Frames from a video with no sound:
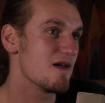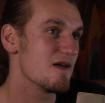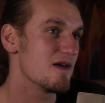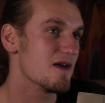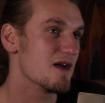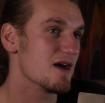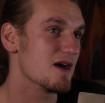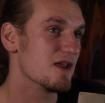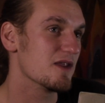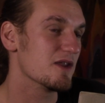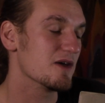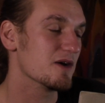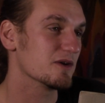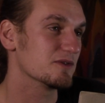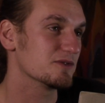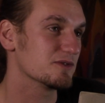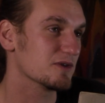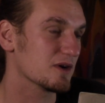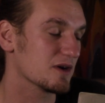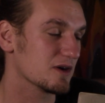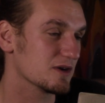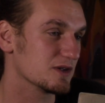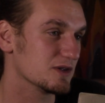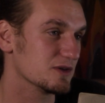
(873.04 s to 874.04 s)
Yeah, no.
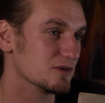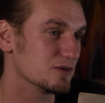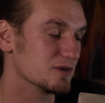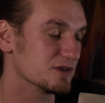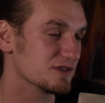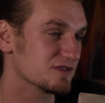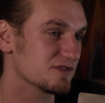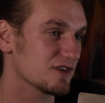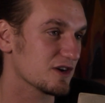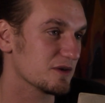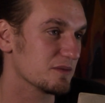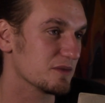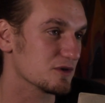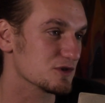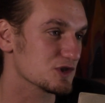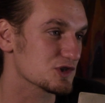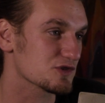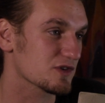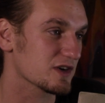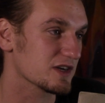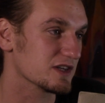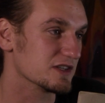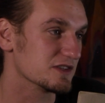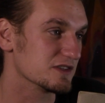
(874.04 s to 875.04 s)
You always find me on
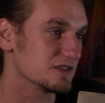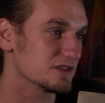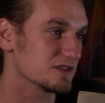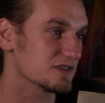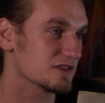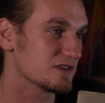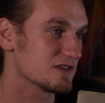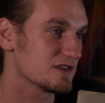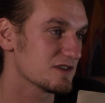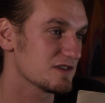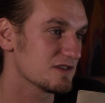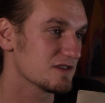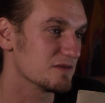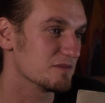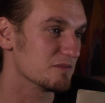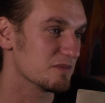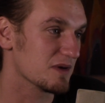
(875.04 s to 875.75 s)
trains and